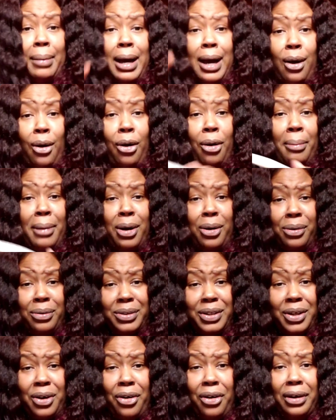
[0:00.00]
buy all my own
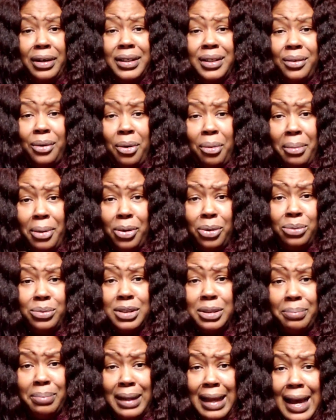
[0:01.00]
yarn and all my own
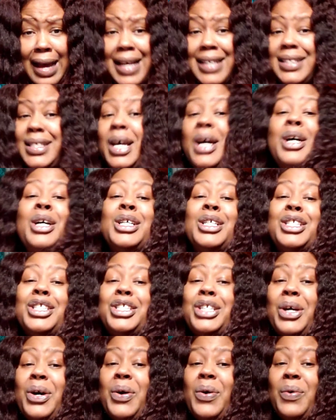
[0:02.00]
supplies.
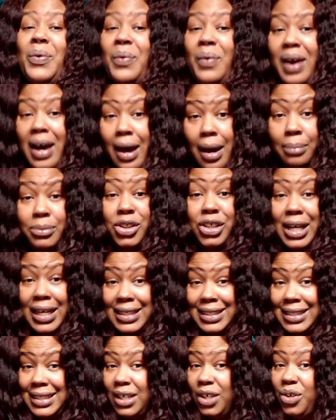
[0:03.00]
So I'm trying
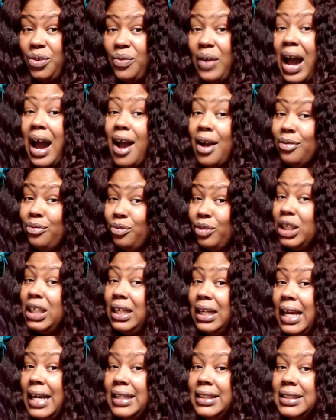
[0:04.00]
to tell you, I really
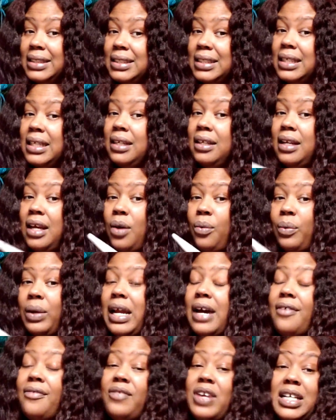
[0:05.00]
like this, and when
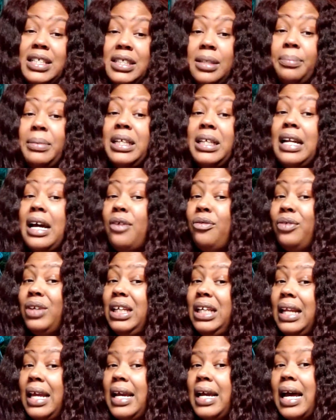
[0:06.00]
I find something I
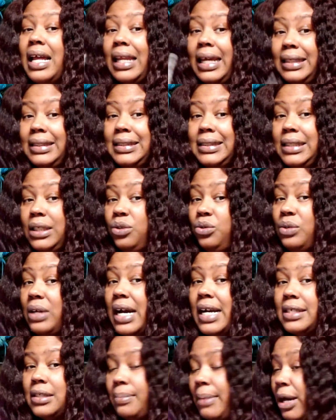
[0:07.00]
really like, I like to tell you
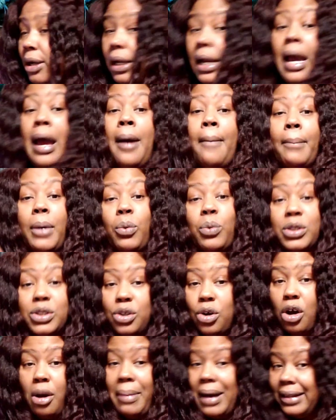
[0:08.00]
guys about it. But we'll
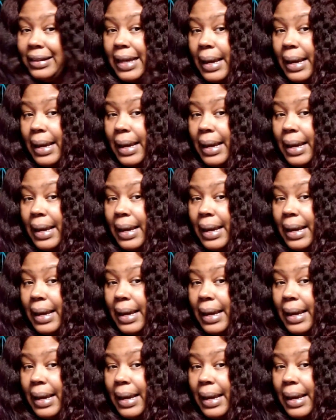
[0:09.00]
talk about